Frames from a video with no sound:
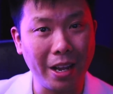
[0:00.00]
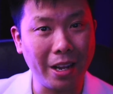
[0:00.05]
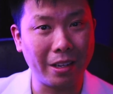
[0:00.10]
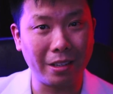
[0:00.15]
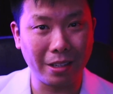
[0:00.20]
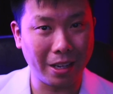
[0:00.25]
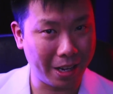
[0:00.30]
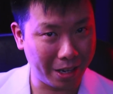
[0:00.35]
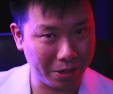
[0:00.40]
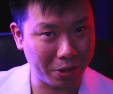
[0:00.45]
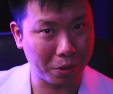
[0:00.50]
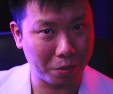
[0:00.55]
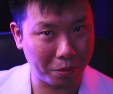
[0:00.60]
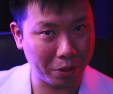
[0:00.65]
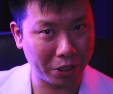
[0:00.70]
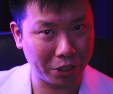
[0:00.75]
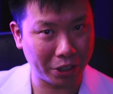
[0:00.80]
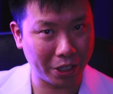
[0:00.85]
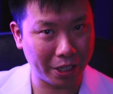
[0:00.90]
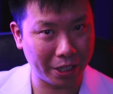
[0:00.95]
and I do
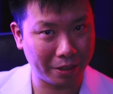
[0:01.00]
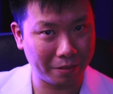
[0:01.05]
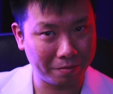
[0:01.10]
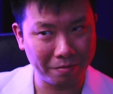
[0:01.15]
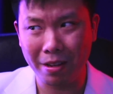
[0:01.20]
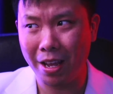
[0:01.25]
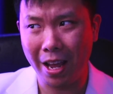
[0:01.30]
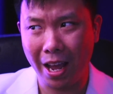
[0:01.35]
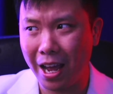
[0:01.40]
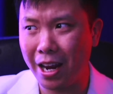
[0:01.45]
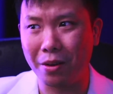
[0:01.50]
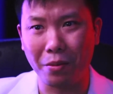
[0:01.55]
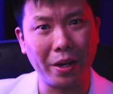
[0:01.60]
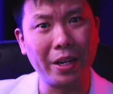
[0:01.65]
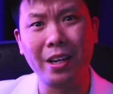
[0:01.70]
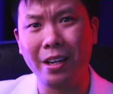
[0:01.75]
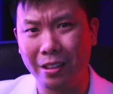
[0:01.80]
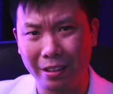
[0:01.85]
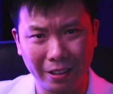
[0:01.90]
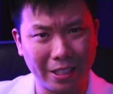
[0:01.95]
appreciate it.
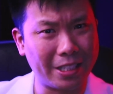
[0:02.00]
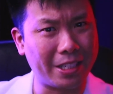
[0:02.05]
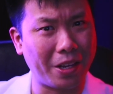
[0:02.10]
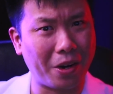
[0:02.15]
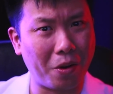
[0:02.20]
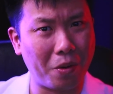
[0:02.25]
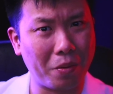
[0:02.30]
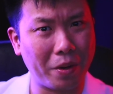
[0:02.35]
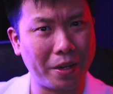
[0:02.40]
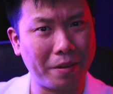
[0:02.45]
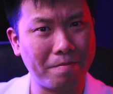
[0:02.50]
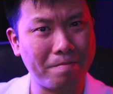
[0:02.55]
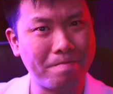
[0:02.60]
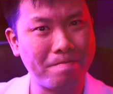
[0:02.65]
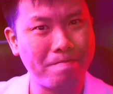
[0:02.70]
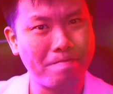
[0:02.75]
Anyway, let's get on with it.